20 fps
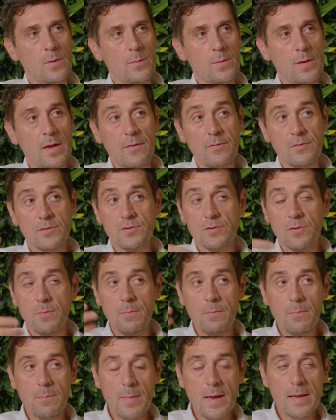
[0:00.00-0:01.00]
we have a
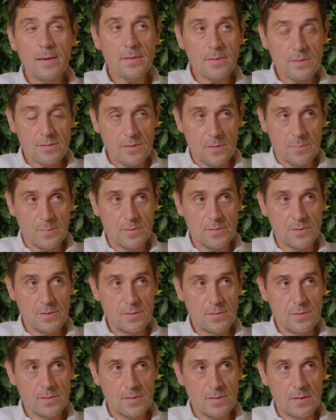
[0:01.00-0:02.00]
tremendous
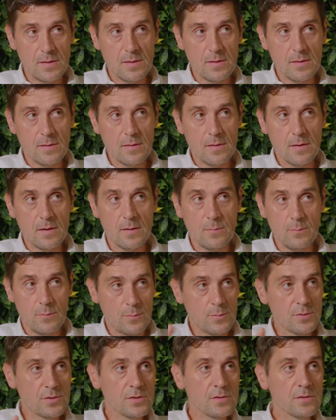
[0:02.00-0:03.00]
opportunity. We
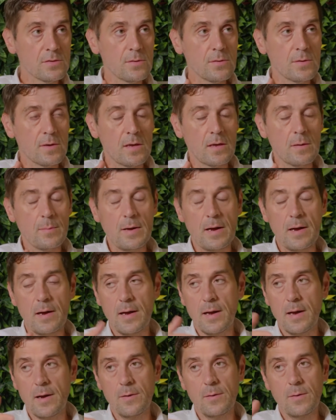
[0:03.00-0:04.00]
were just talking about
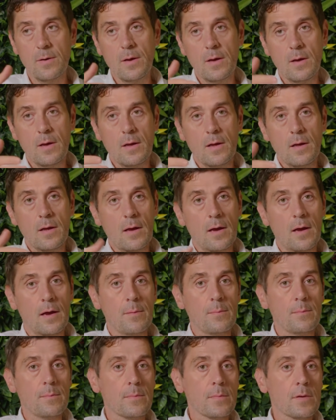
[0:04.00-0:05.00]
how
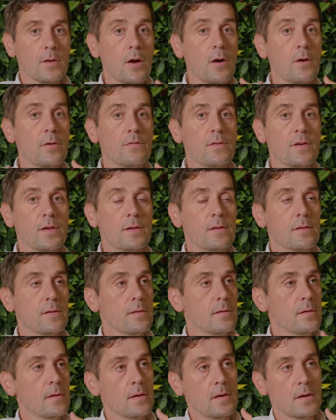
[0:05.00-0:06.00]
COVID
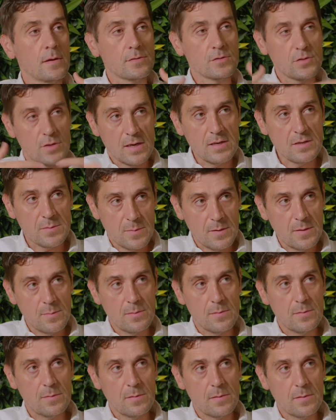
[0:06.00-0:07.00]
has changed
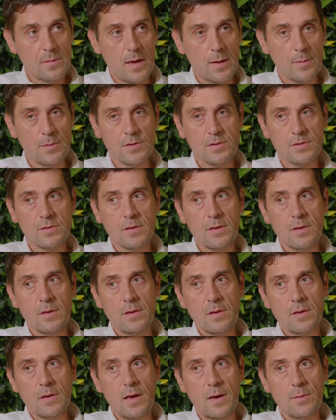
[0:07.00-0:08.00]
people, how
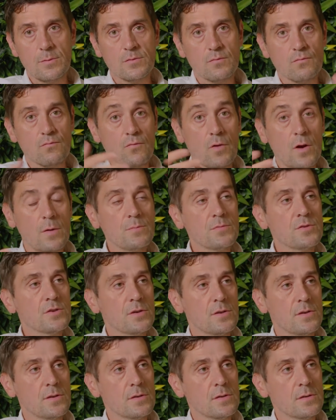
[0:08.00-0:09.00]
it's
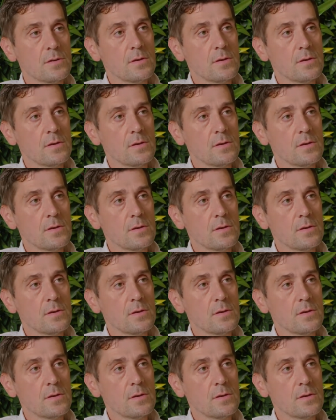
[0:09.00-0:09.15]
ruptured